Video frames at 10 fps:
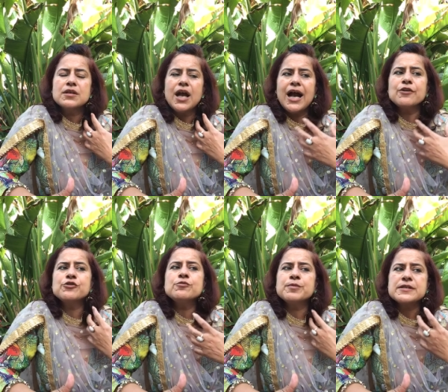how
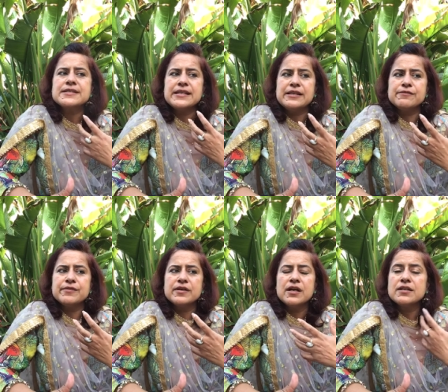you perceive
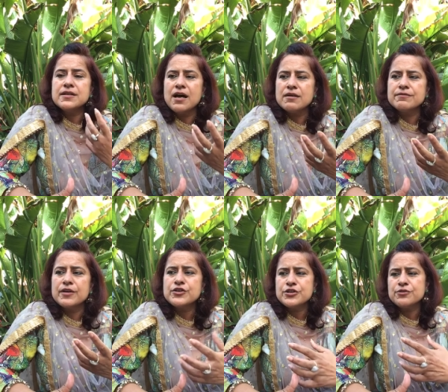love.
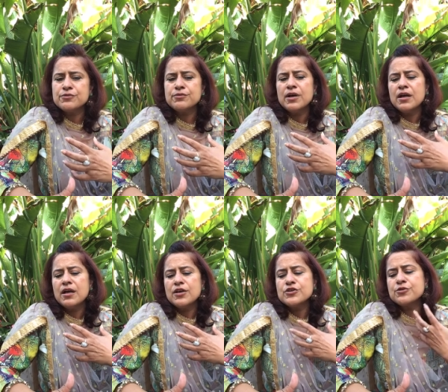Do you
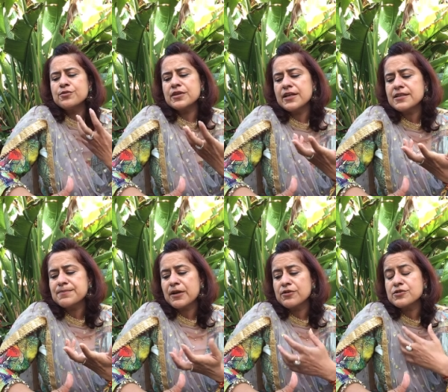do things
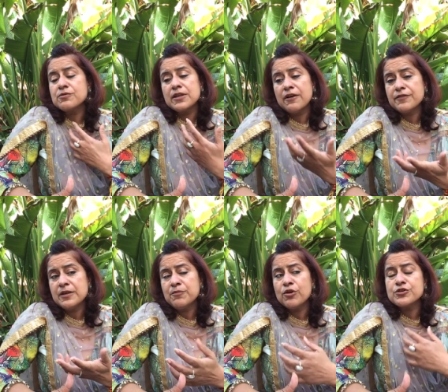because you love
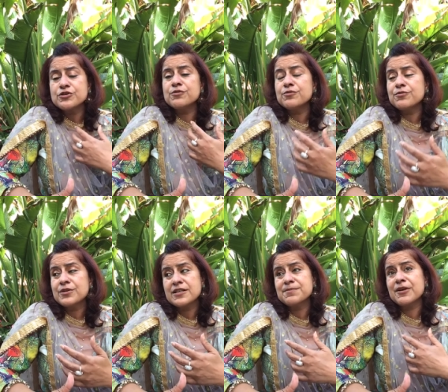them, or do you do
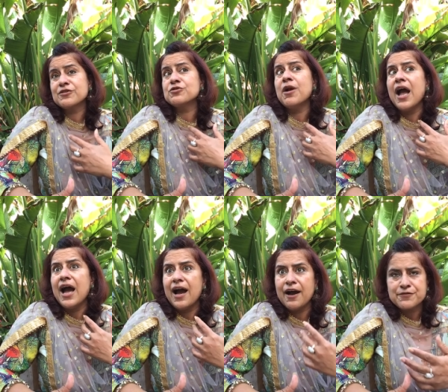things because you
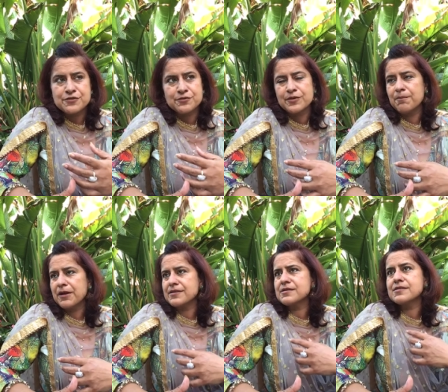have to do them
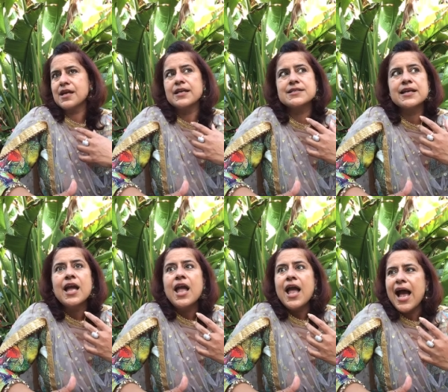because society
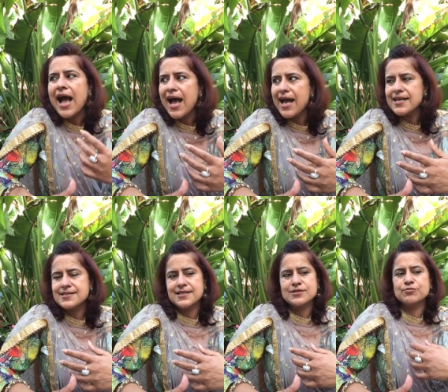has
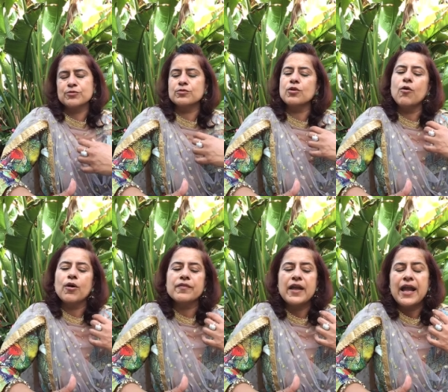this rule,
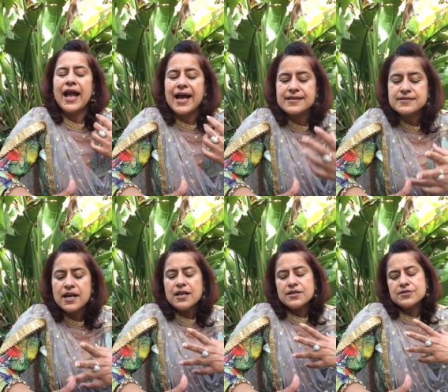or
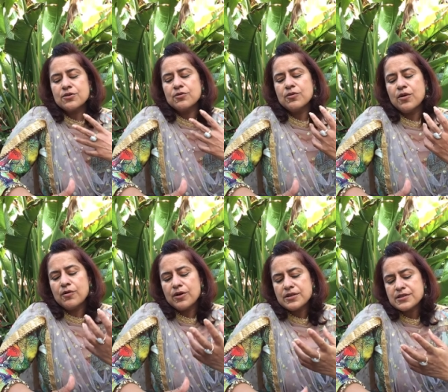so
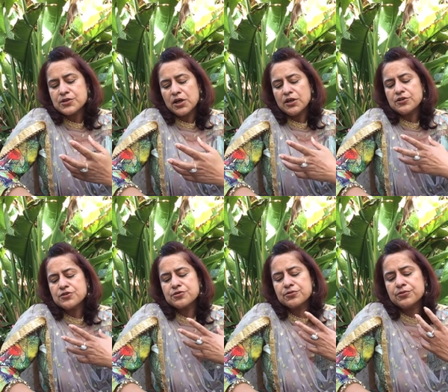start
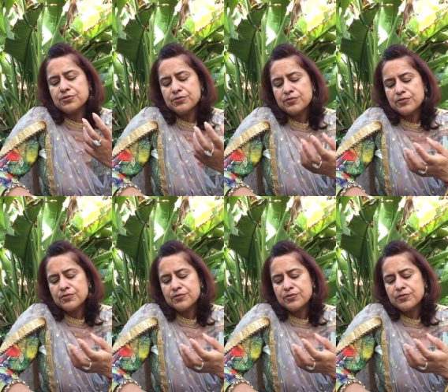to